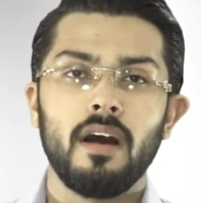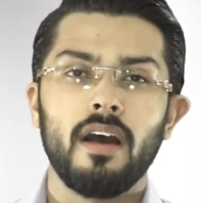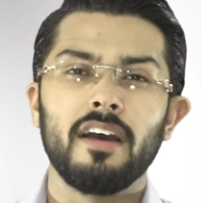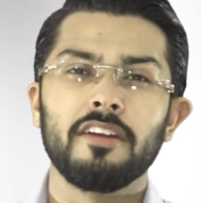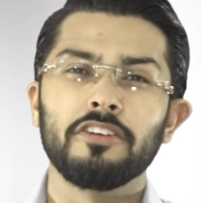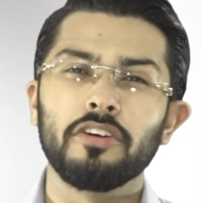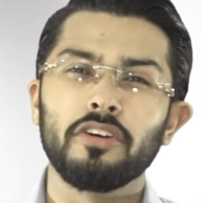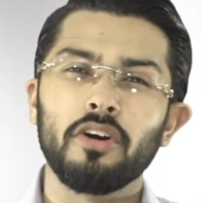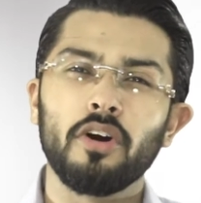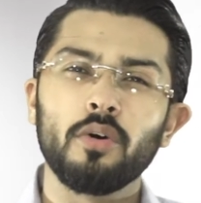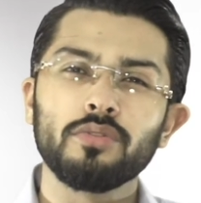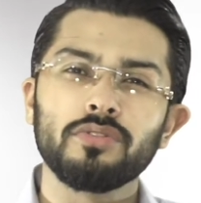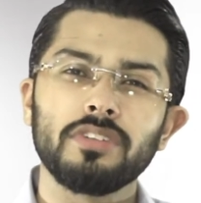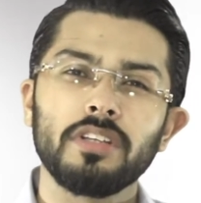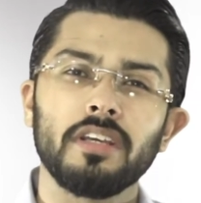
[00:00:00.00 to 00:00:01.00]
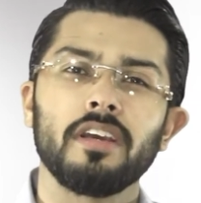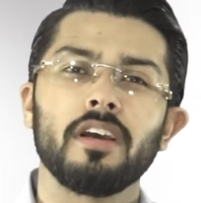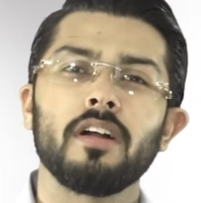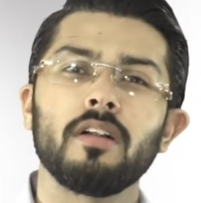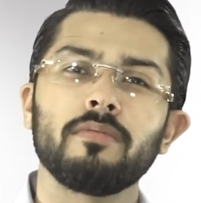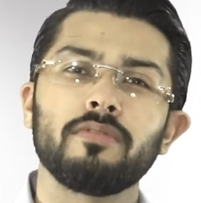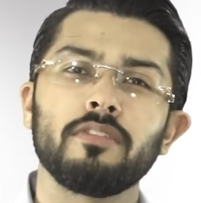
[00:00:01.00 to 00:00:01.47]
I had to go seek
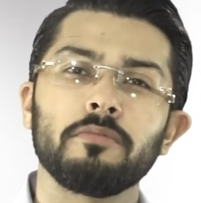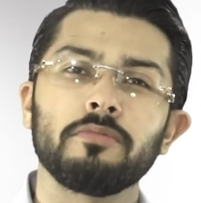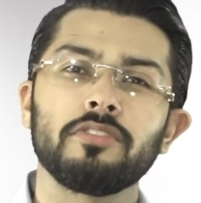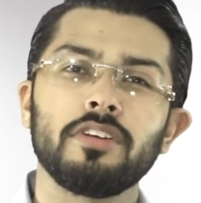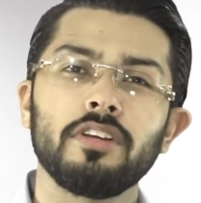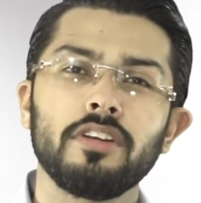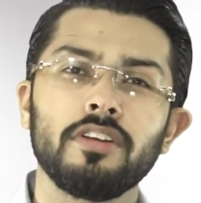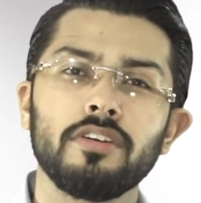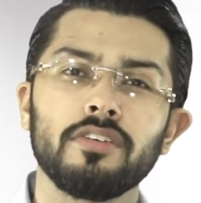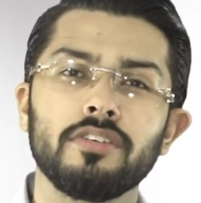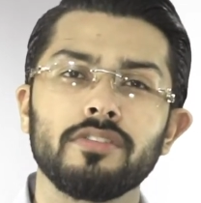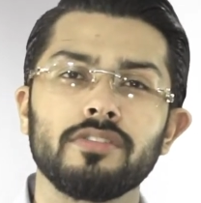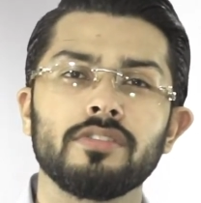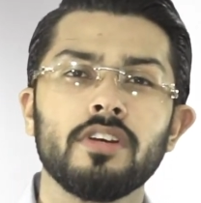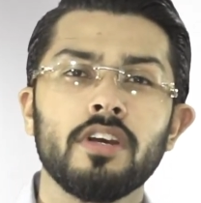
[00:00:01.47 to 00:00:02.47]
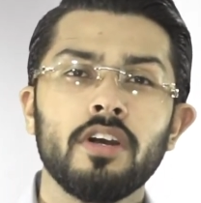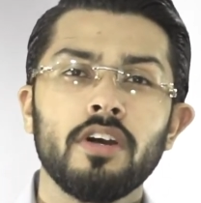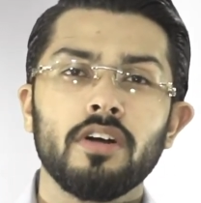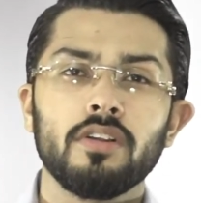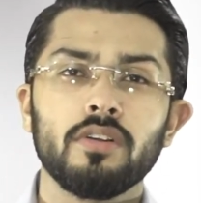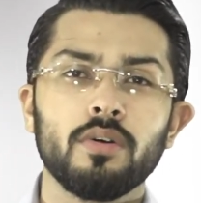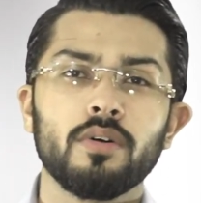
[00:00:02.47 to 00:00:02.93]
help from seniors,
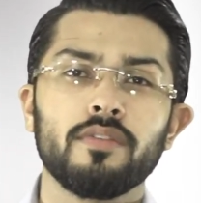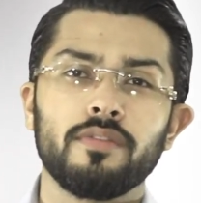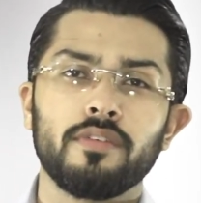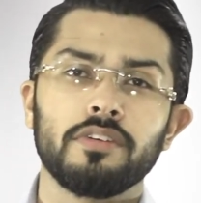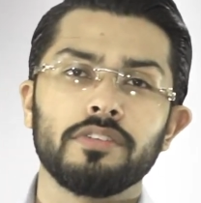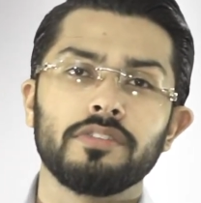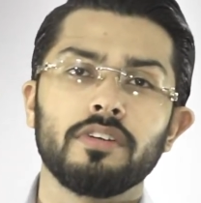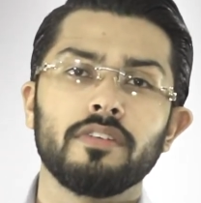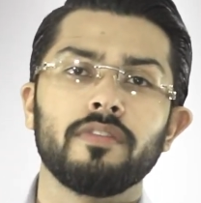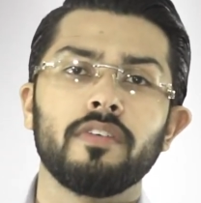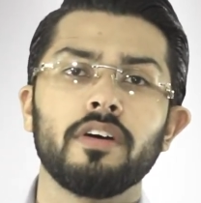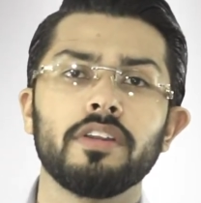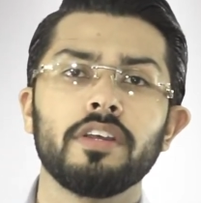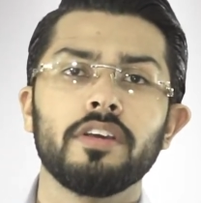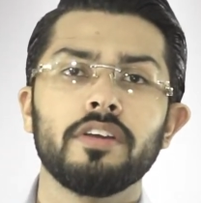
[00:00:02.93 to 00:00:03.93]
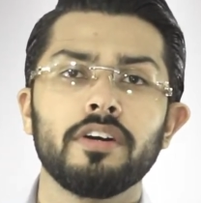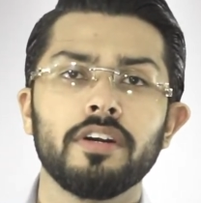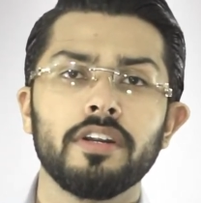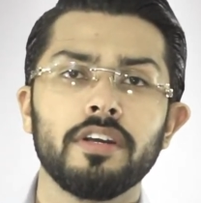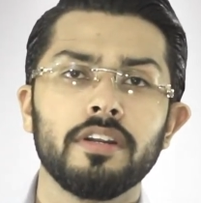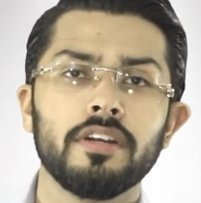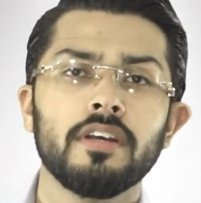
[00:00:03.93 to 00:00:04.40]
look for stuff on the
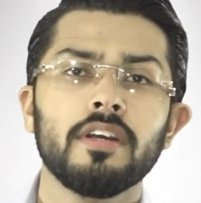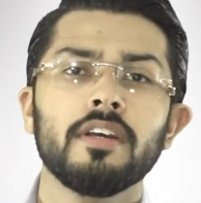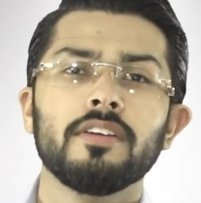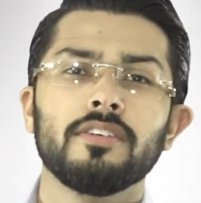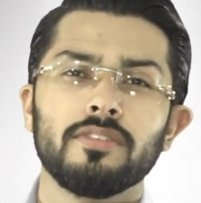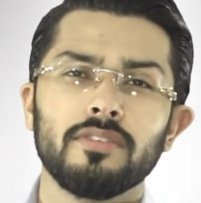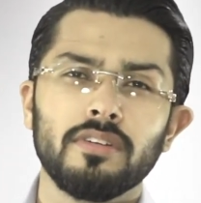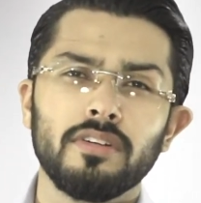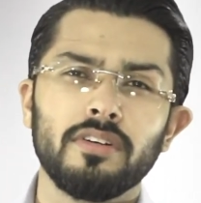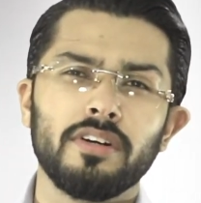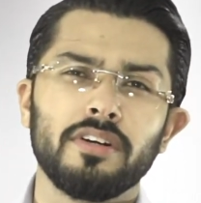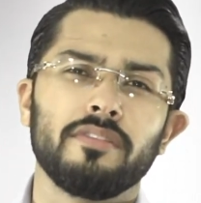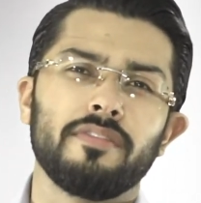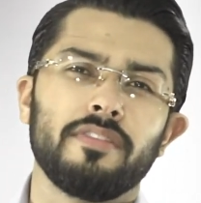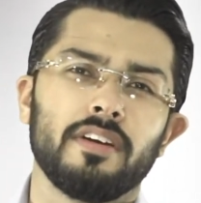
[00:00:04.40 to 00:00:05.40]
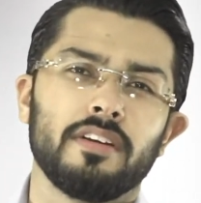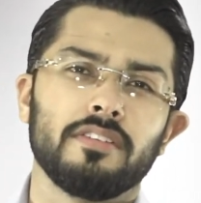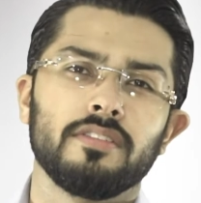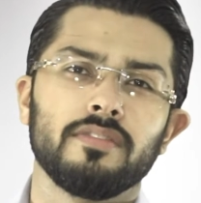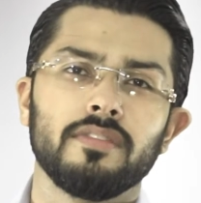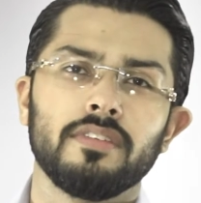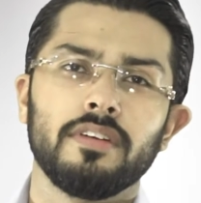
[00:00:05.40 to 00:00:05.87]
internet to learn
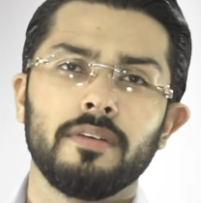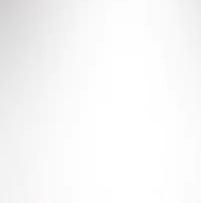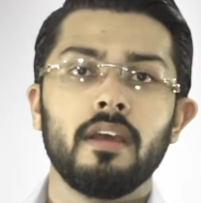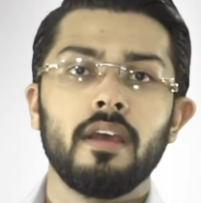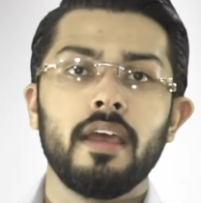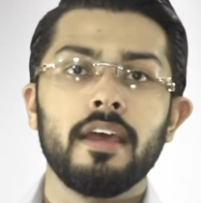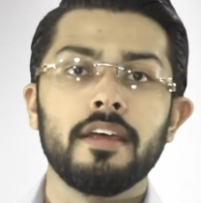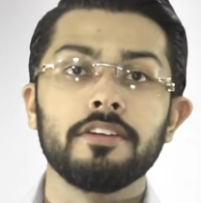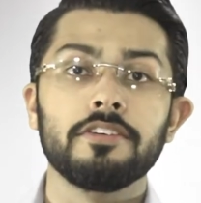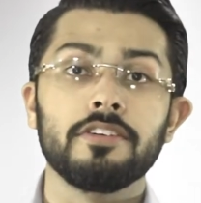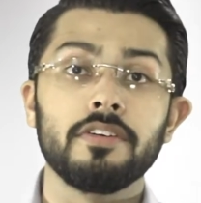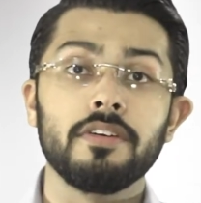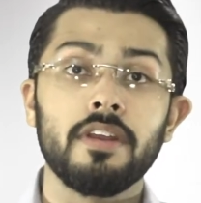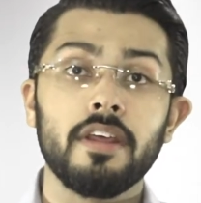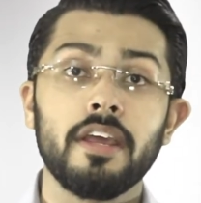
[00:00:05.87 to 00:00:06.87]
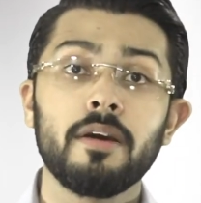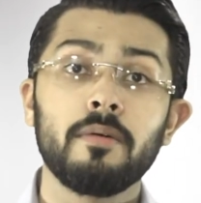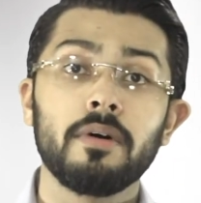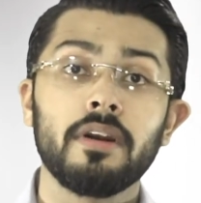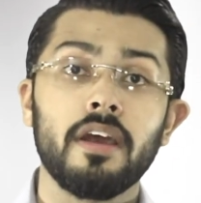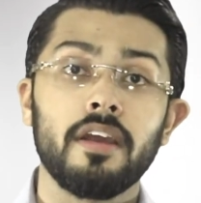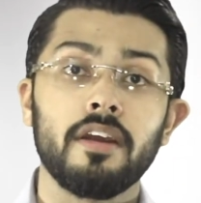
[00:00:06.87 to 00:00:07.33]
effectively. And today
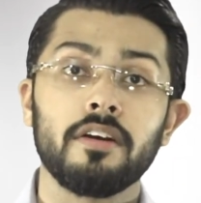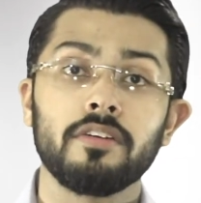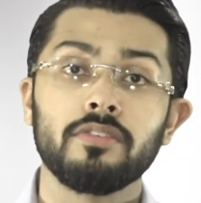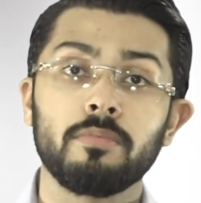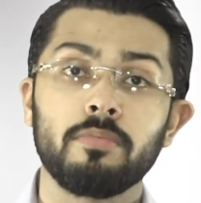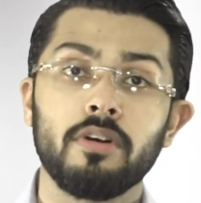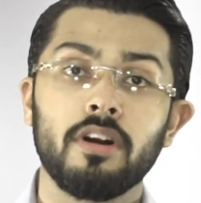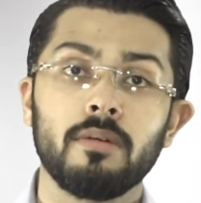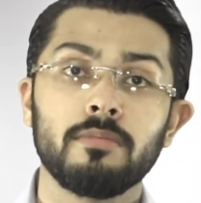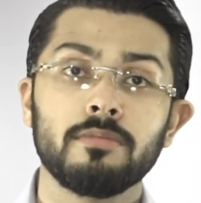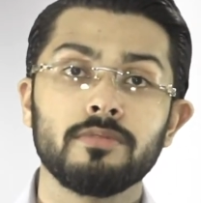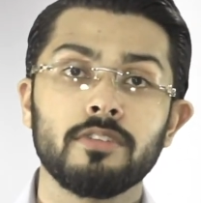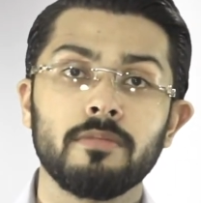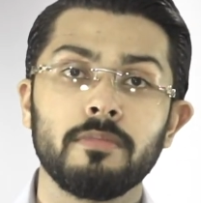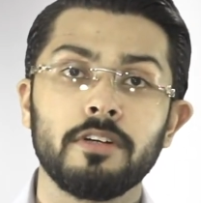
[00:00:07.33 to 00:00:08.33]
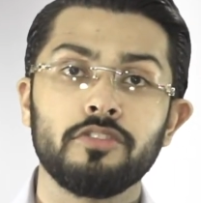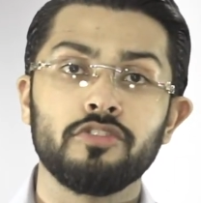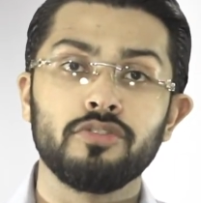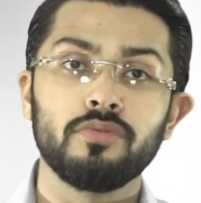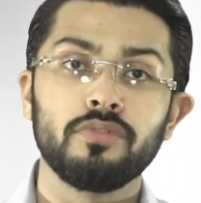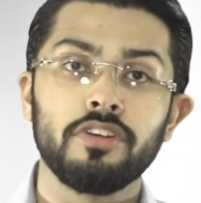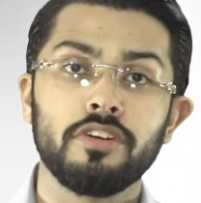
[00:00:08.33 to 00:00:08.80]
when I hear the problems of my
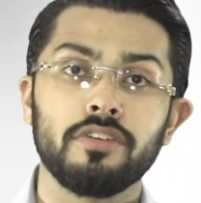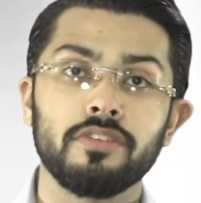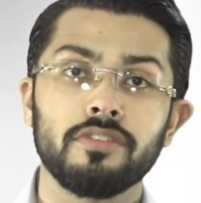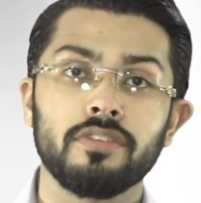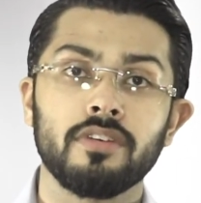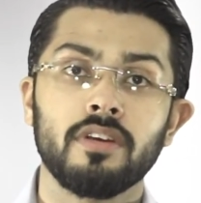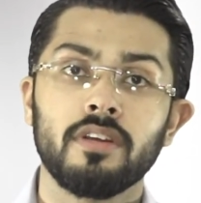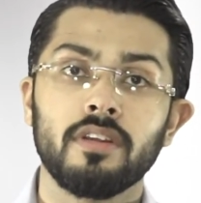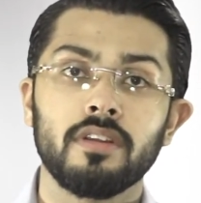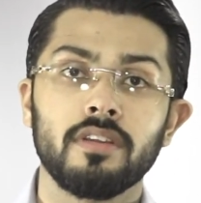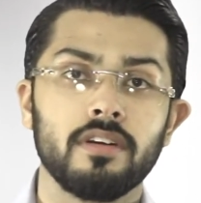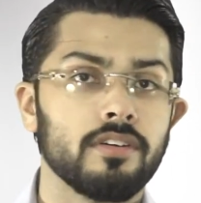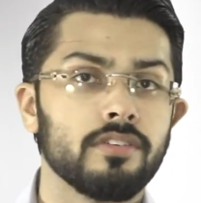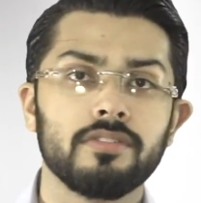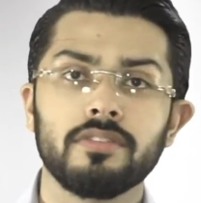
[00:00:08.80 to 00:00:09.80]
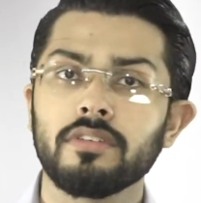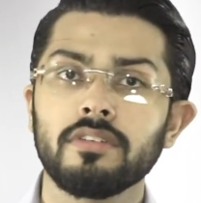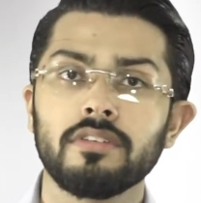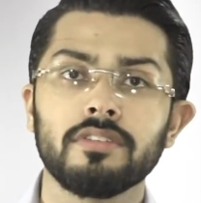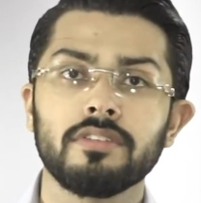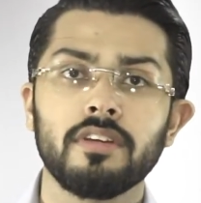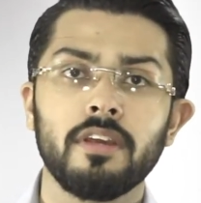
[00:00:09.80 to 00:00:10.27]
juniors, they're still the